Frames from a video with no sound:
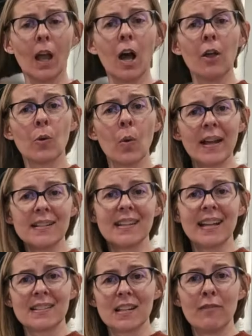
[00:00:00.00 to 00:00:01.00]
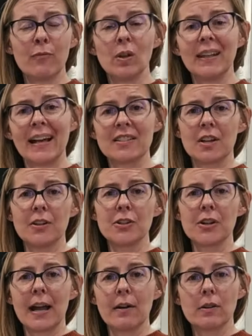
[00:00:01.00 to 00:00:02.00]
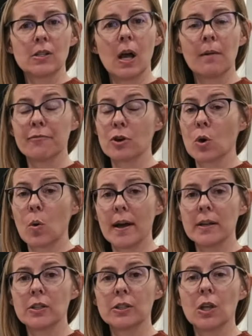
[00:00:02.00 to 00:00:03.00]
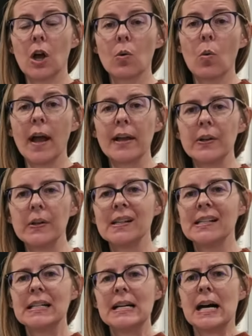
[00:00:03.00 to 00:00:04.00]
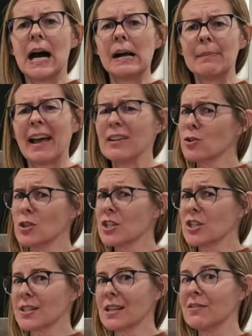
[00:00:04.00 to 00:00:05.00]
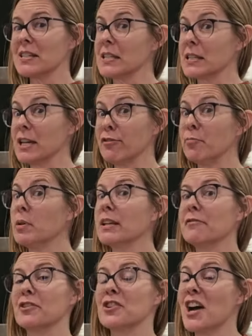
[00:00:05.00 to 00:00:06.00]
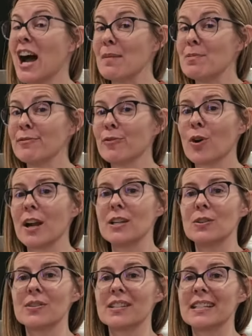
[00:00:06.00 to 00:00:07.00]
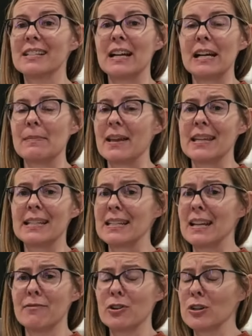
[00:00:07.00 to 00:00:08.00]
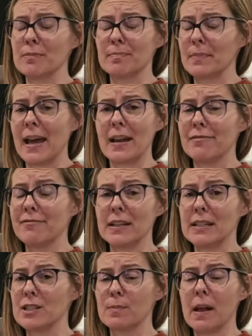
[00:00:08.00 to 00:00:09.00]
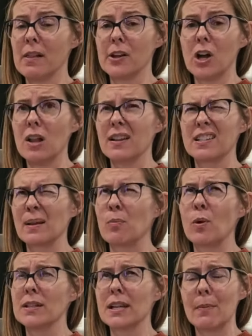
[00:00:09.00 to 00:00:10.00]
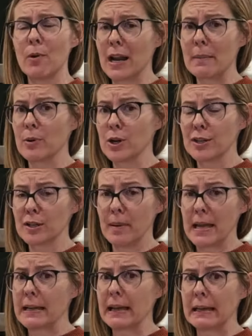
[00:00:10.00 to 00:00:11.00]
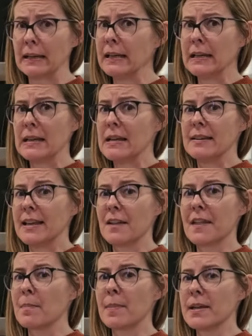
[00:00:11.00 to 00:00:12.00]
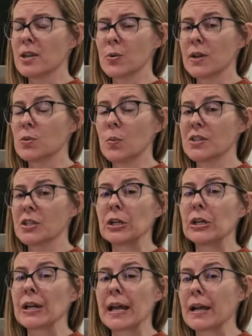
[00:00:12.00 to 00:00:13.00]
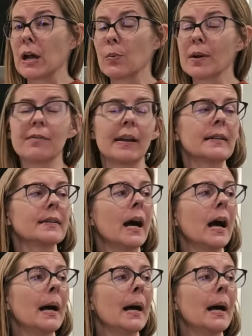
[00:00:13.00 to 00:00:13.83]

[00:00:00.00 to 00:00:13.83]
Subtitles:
Otherwise, that stuff will last on your countertop for quite a good long while. I usually just give it a sniff, believe it or not, before I use it. And it's never had a funny smell at all, except one time when I burned the bacon. Yeah, that bacon grease wasn't good. I got rid of it.